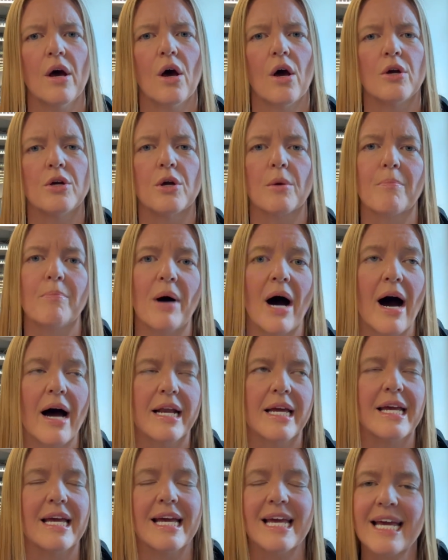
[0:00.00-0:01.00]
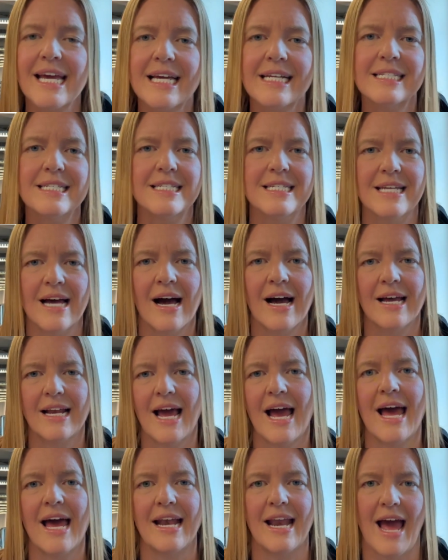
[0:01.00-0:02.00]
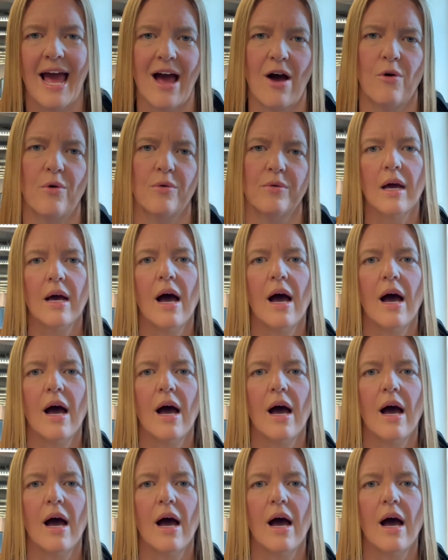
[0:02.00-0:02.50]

your body inside and out.